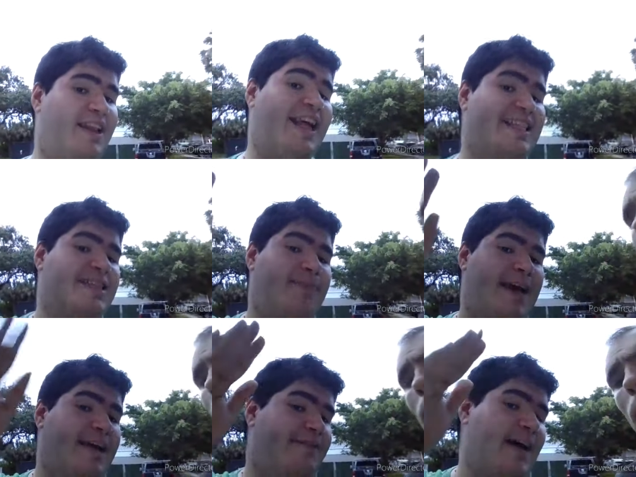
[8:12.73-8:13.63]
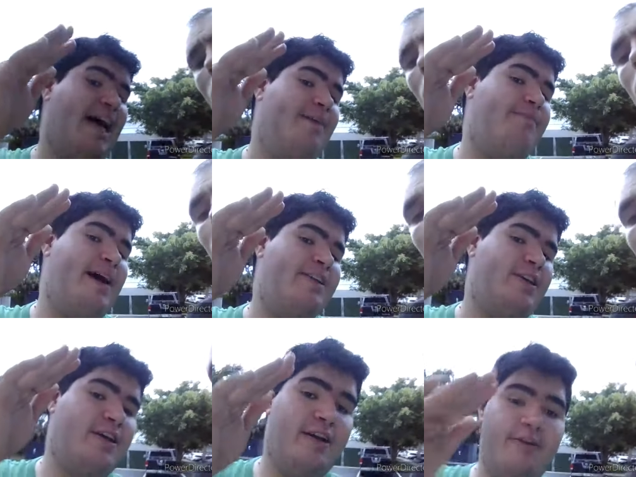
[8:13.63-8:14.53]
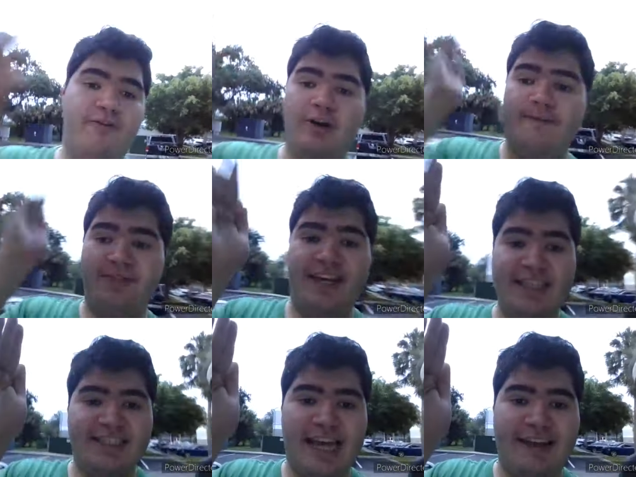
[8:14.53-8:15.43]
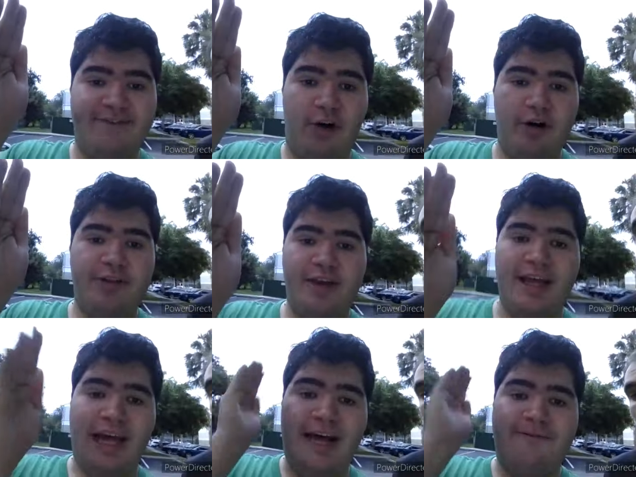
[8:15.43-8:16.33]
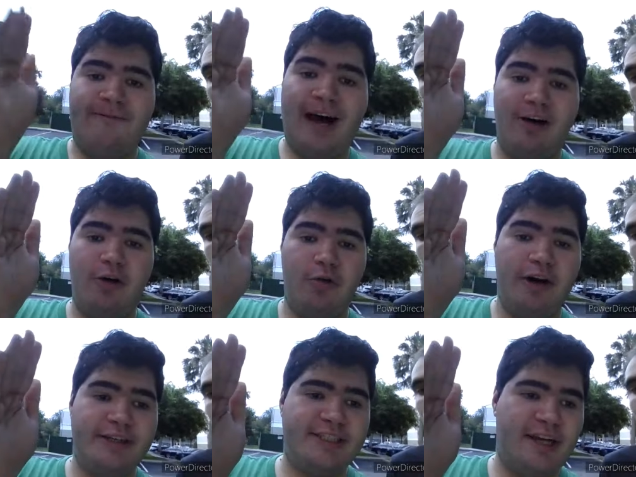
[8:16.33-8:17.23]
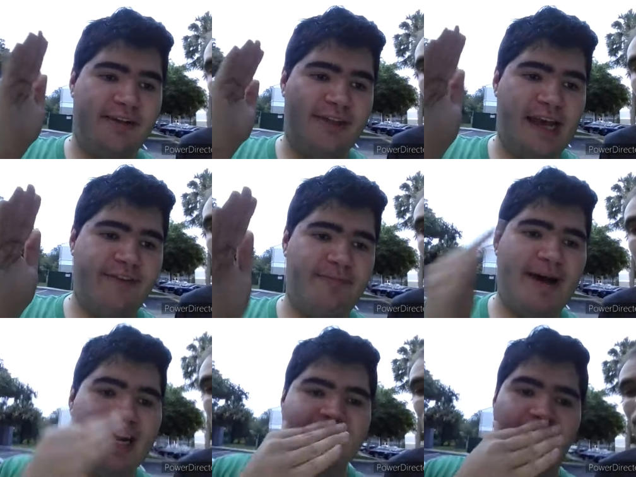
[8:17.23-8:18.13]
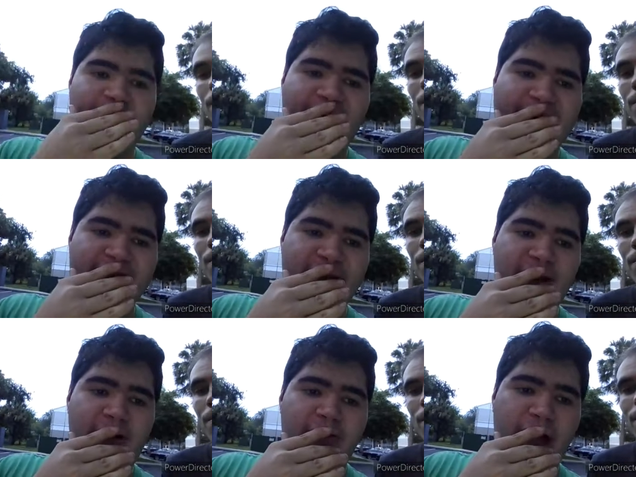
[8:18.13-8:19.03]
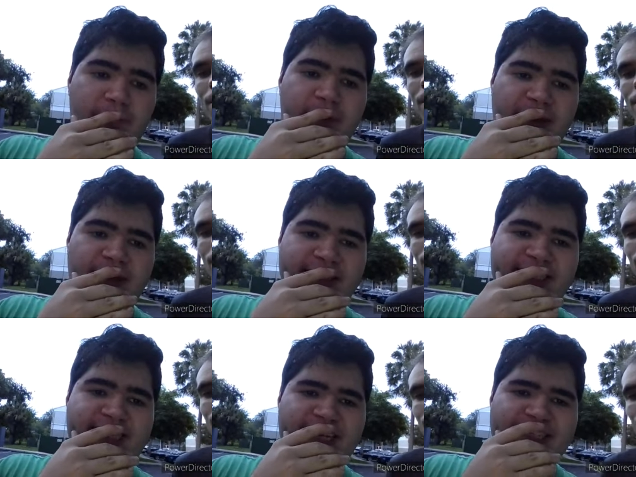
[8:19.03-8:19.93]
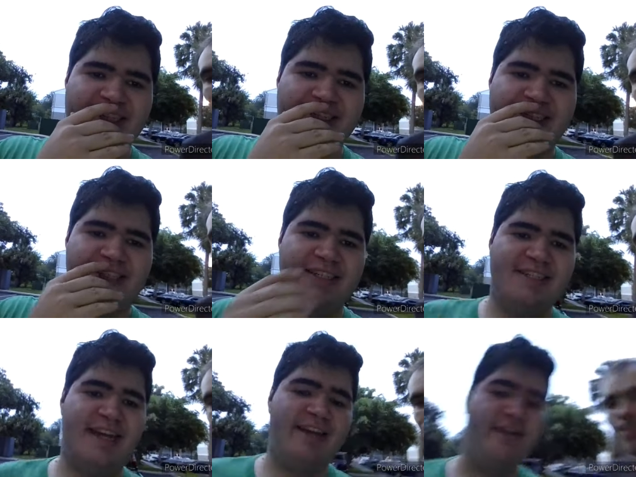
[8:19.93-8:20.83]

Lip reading: Let's make a vow, Patrick. From this day forth, a foul word shall never pass our lips. We'll be good citizens, just like